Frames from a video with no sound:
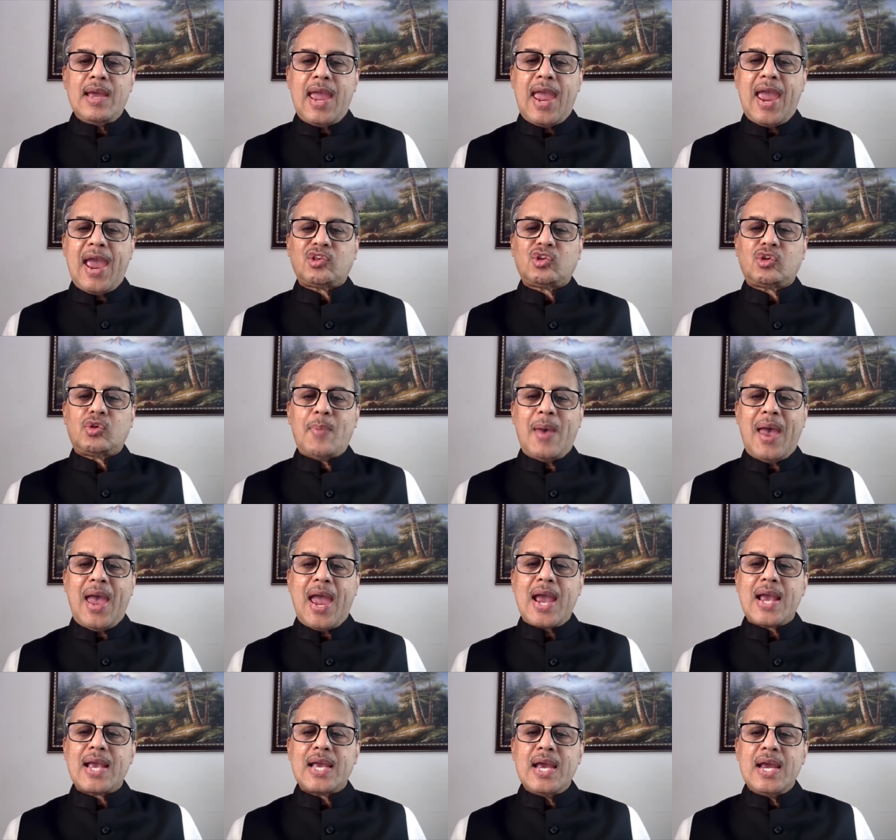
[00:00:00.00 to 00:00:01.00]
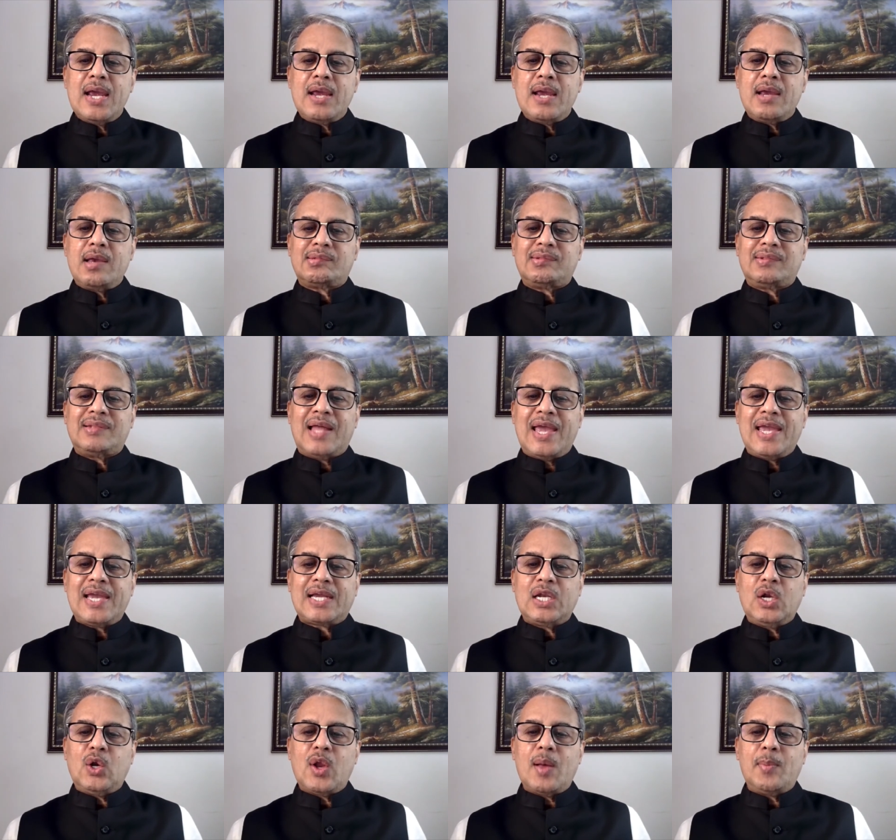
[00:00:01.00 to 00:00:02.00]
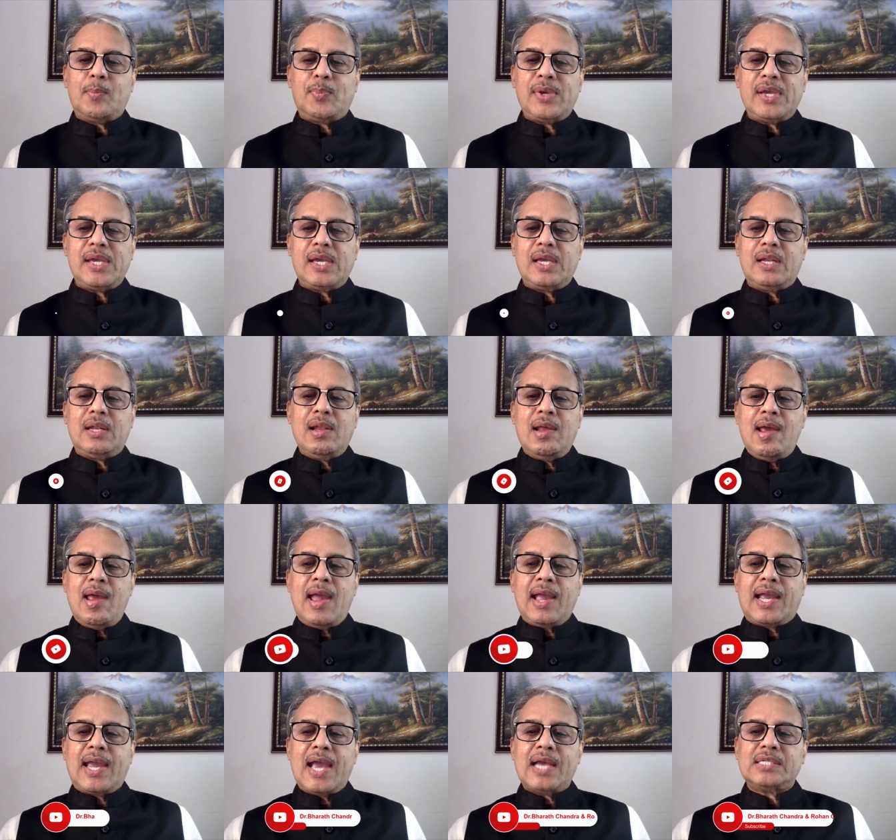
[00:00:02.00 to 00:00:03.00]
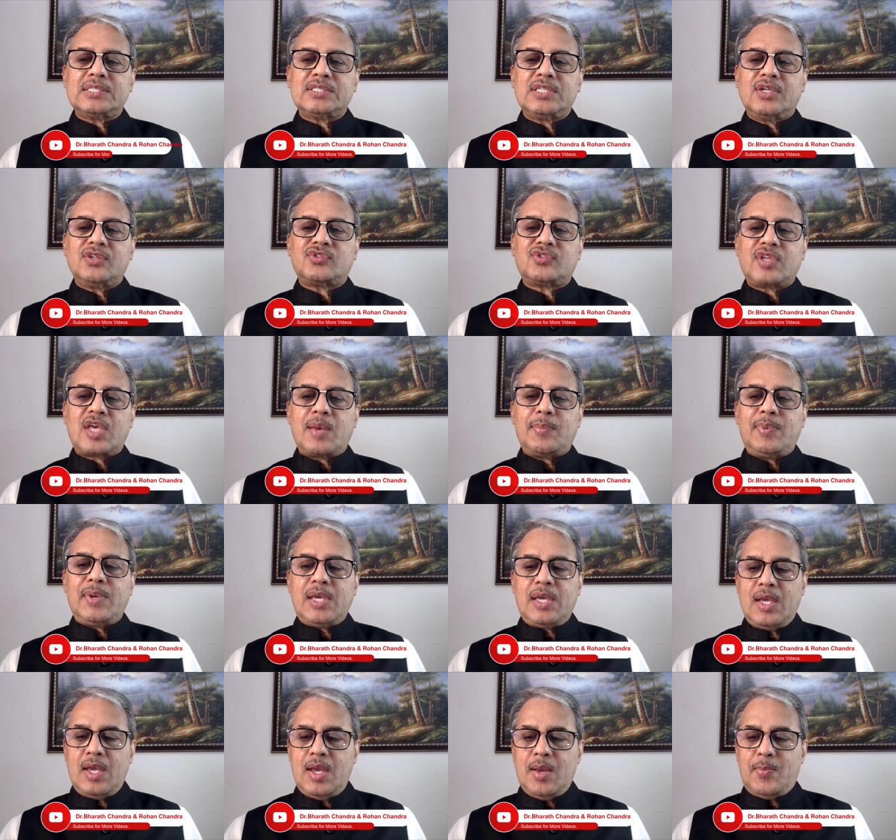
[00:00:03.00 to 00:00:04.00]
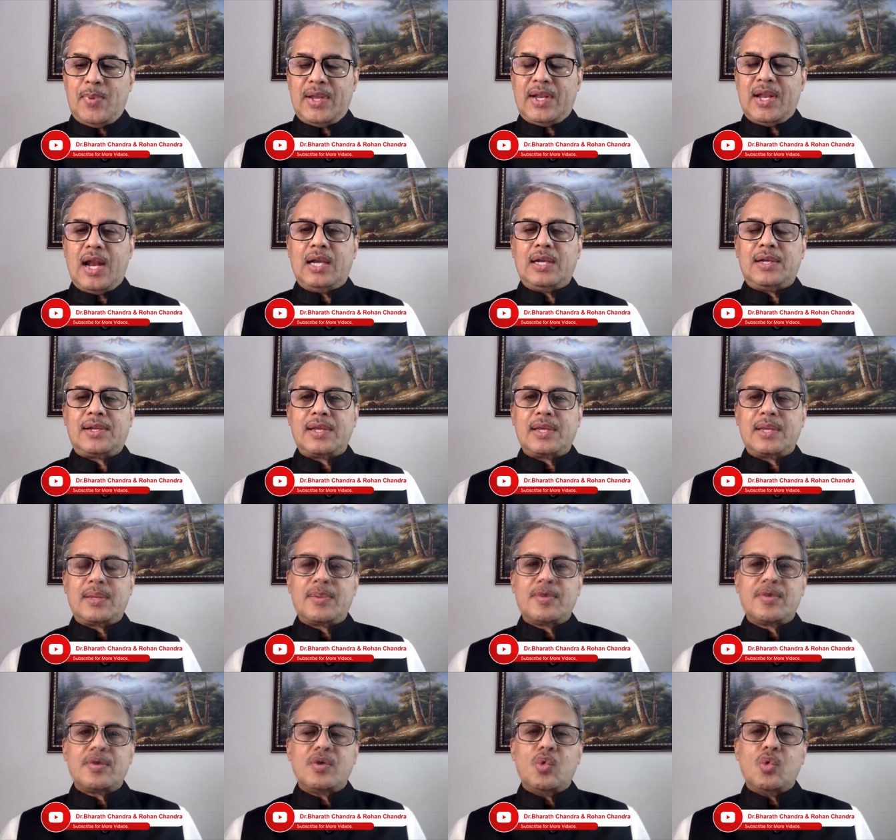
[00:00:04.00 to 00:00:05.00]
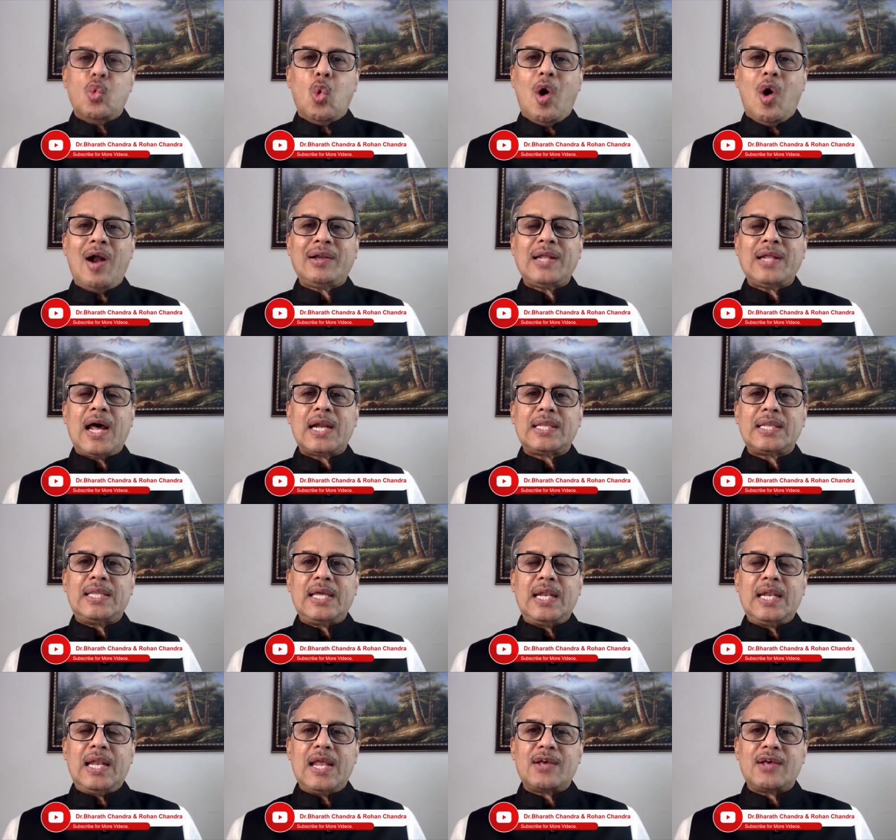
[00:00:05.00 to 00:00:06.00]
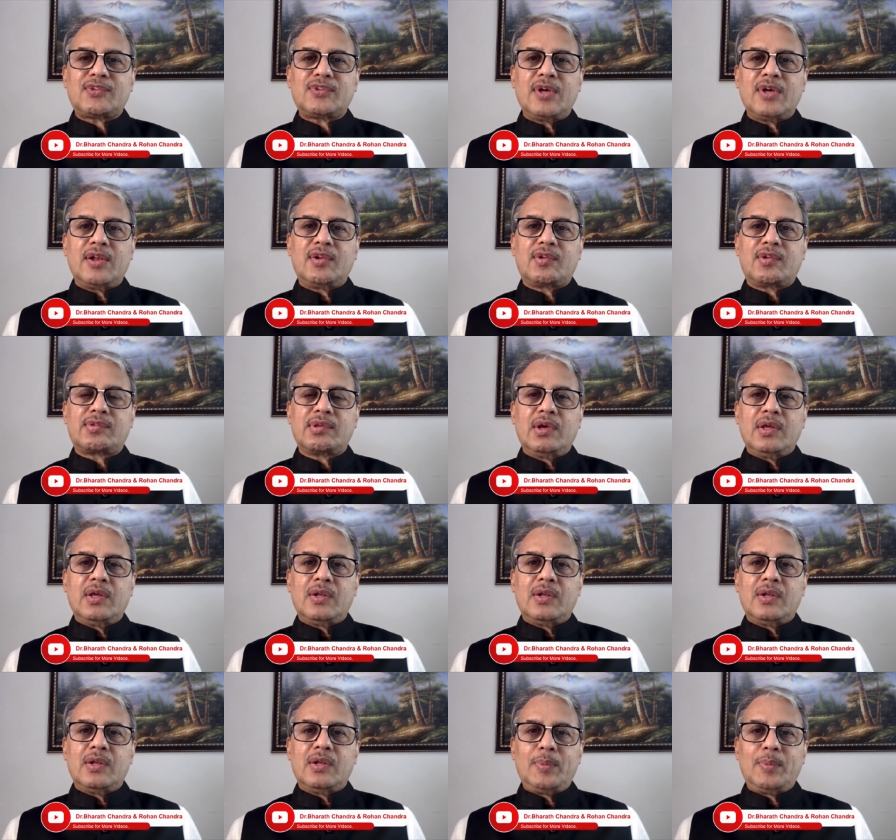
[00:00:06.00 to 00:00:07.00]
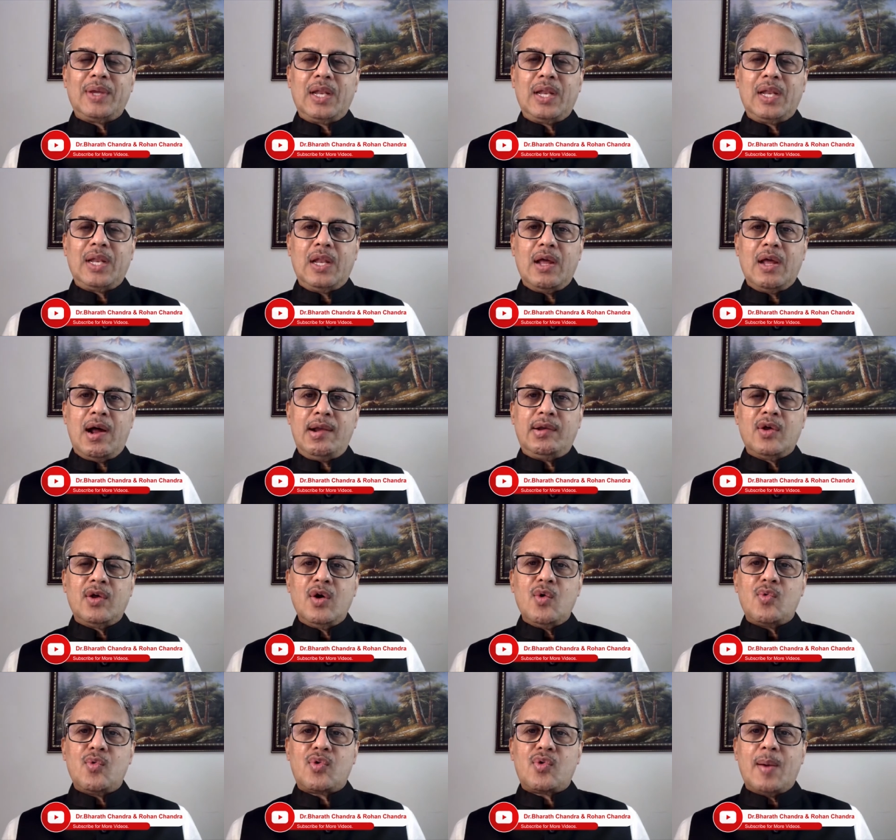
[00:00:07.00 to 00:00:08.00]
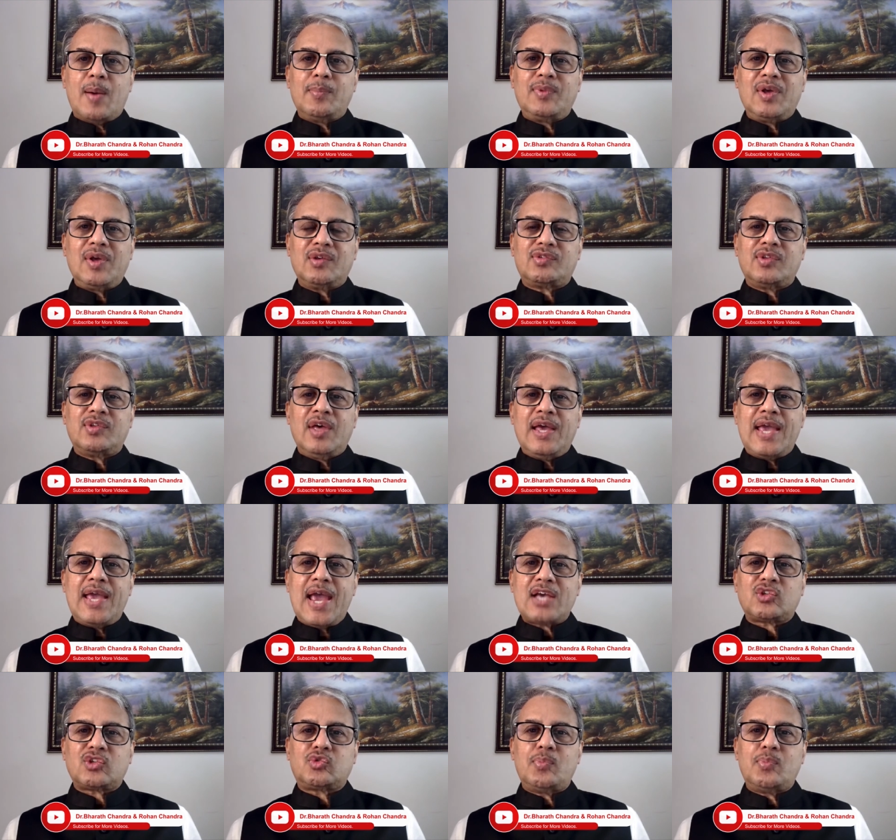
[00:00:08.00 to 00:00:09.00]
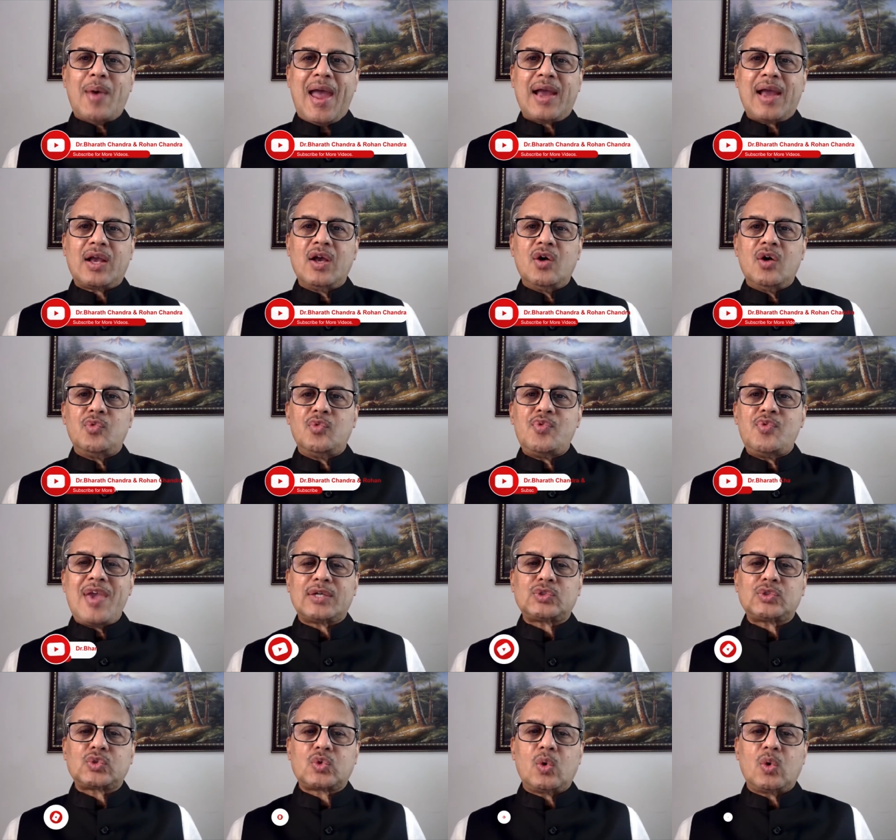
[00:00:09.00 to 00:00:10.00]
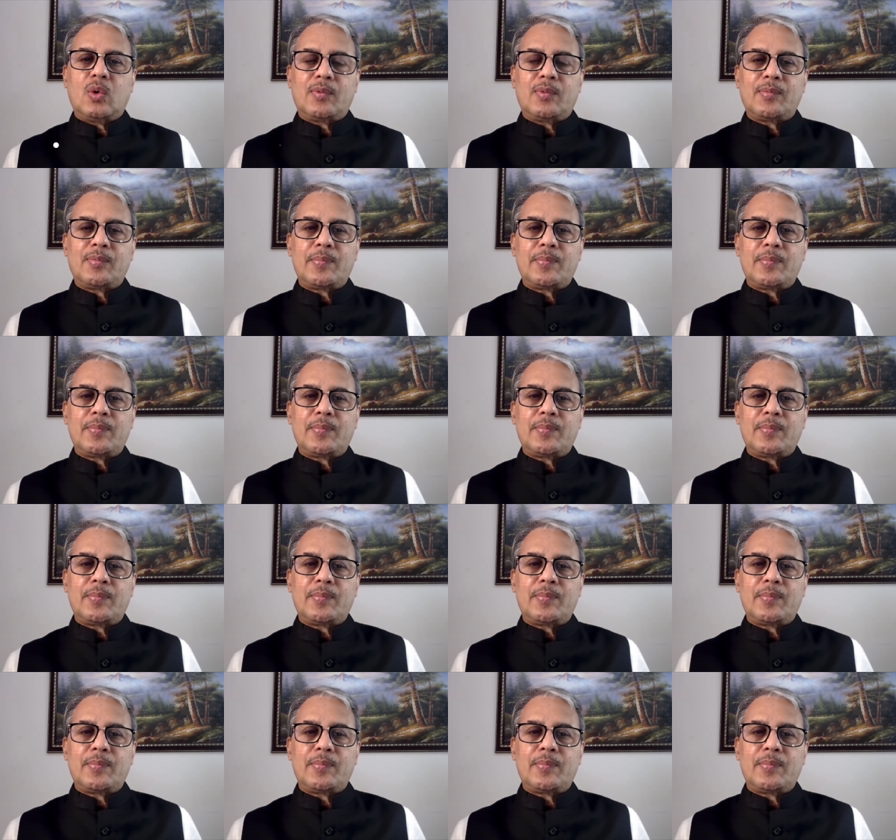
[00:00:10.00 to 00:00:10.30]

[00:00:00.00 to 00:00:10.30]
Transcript: Yes Bank is likely to appeal against the SEBI penalty. What are the lessons to be learned from this Yes Bank fiasco?